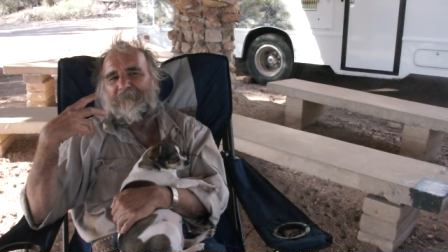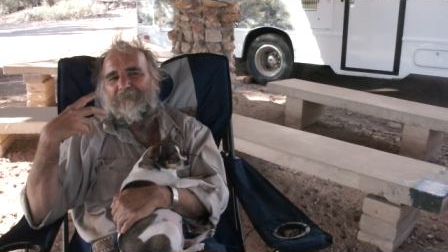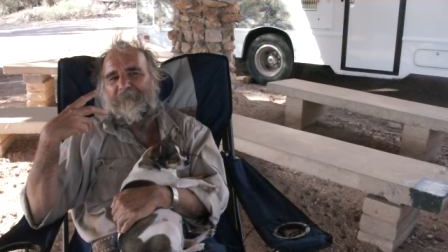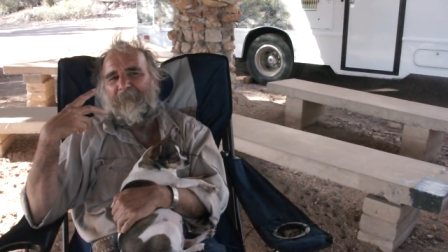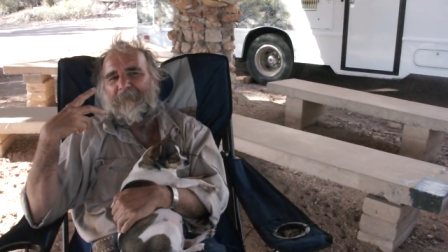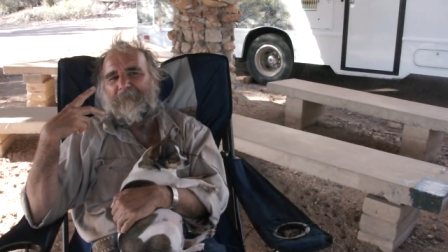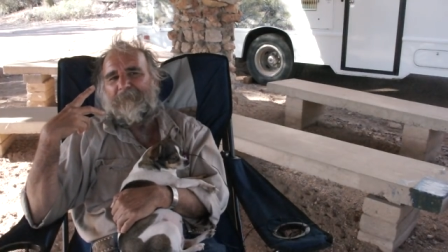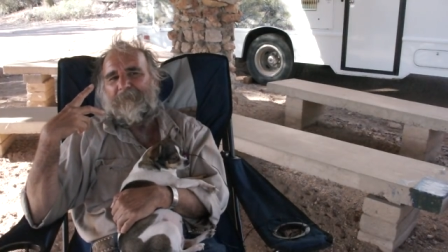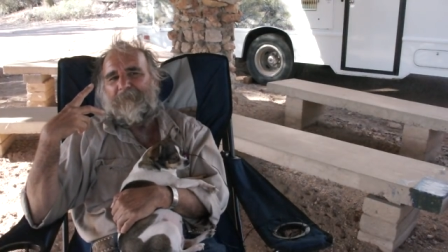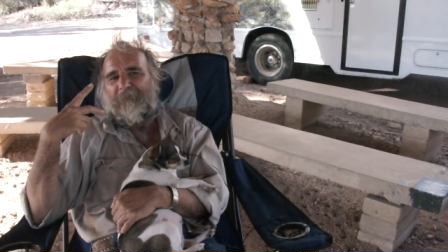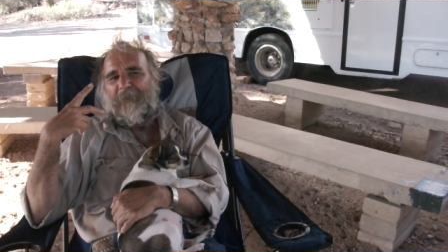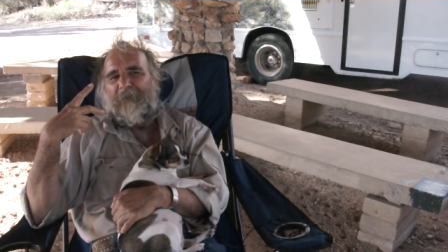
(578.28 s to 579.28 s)

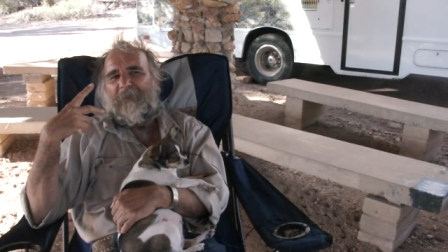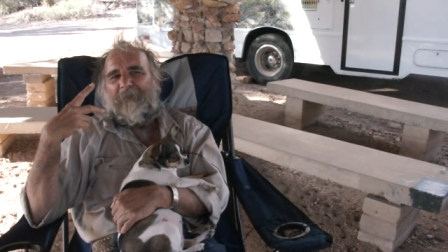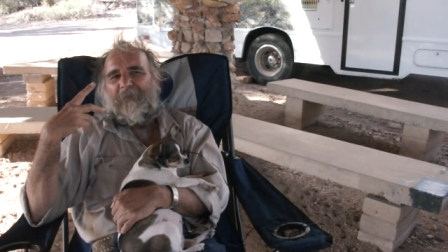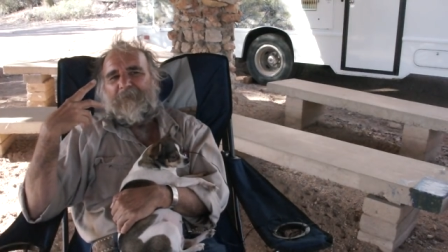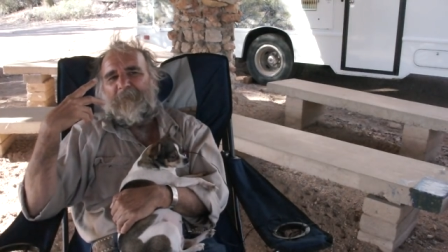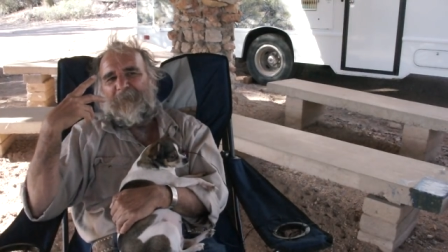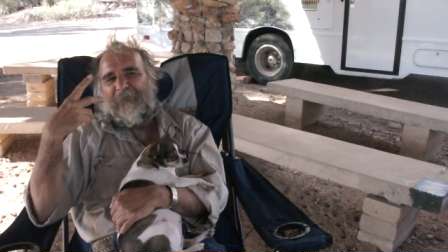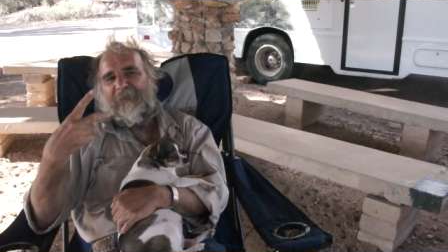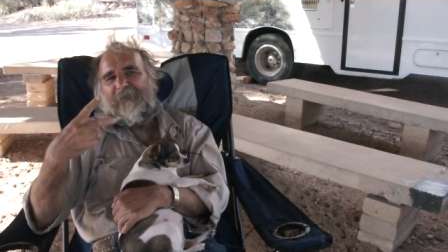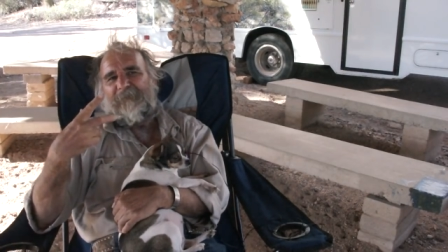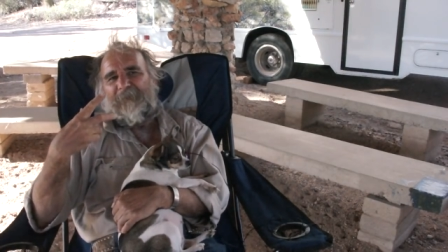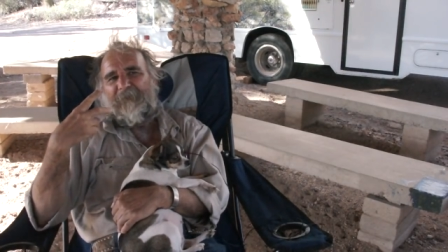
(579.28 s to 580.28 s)
Mm, to
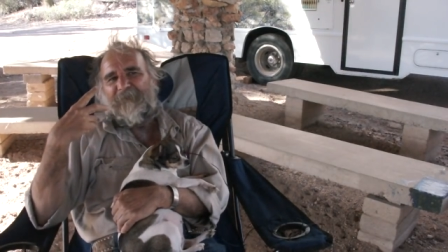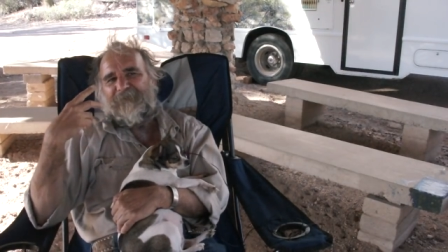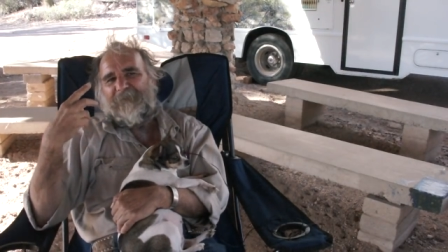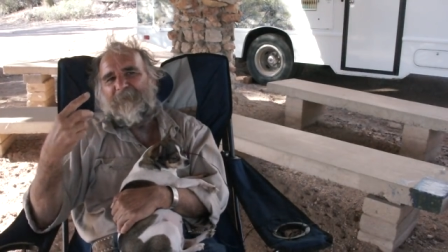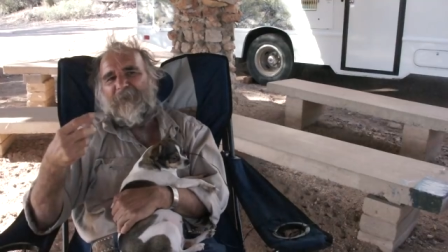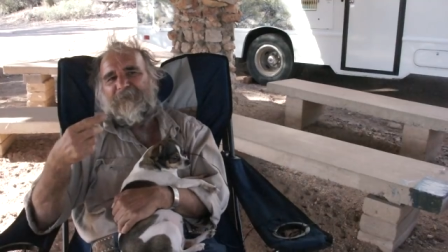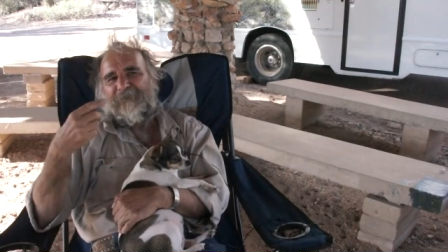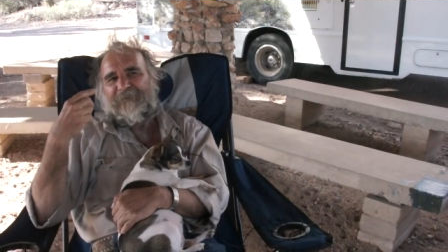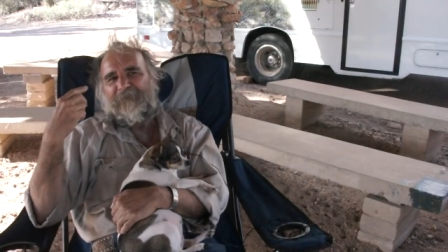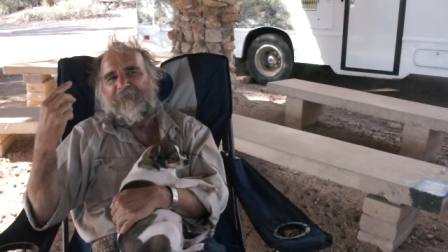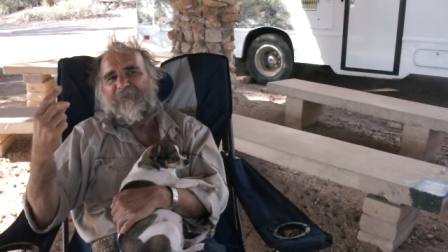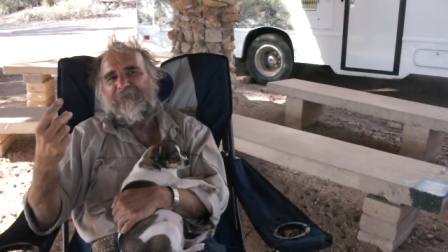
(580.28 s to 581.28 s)
me, if I don't share my
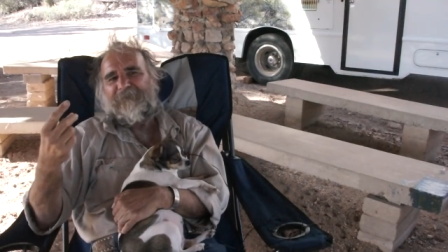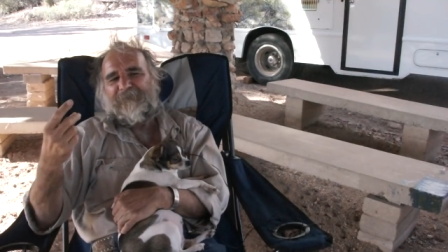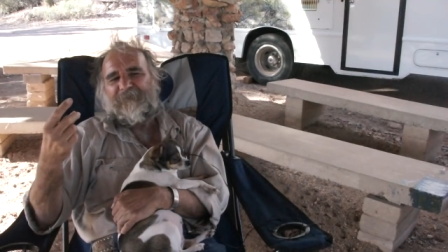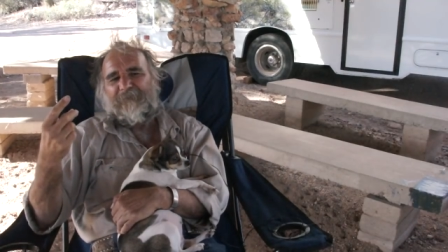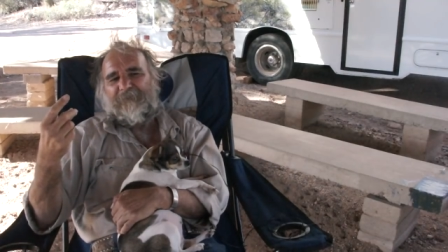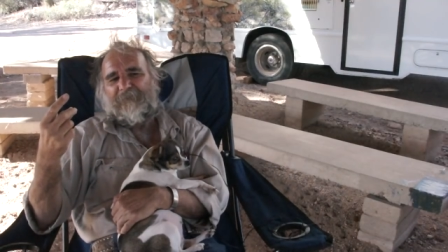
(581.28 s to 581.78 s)
stories,